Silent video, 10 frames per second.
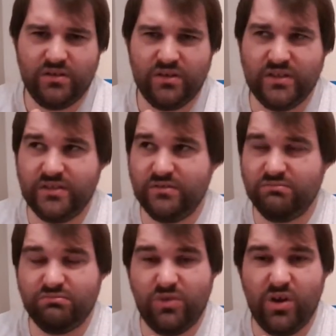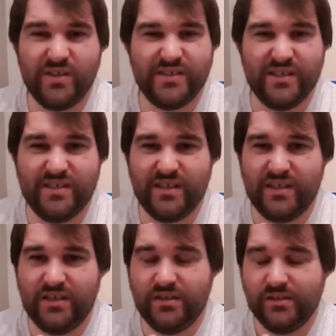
like ICD